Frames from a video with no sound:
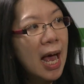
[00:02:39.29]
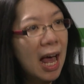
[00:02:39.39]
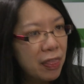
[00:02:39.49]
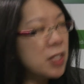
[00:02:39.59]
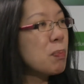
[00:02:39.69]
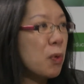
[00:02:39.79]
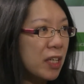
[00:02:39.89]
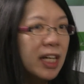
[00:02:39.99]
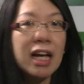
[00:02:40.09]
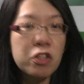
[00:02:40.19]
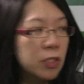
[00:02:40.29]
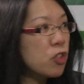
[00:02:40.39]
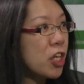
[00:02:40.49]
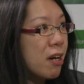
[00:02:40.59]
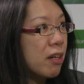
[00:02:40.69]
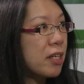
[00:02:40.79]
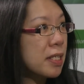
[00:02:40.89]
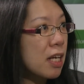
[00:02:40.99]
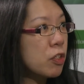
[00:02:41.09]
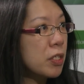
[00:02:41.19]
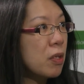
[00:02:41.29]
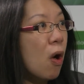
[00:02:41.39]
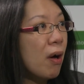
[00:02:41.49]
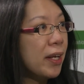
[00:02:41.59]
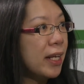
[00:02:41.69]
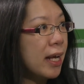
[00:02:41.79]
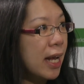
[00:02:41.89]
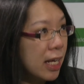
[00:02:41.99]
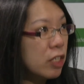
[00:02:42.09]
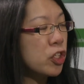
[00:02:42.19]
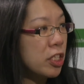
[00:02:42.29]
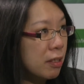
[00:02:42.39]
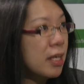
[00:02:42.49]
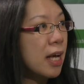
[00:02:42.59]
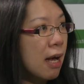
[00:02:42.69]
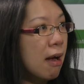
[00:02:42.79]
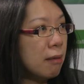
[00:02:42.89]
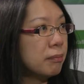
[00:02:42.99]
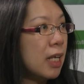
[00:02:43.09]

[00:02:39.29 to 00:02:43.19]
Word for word: And this morning I just chaired a session on uh, energy um,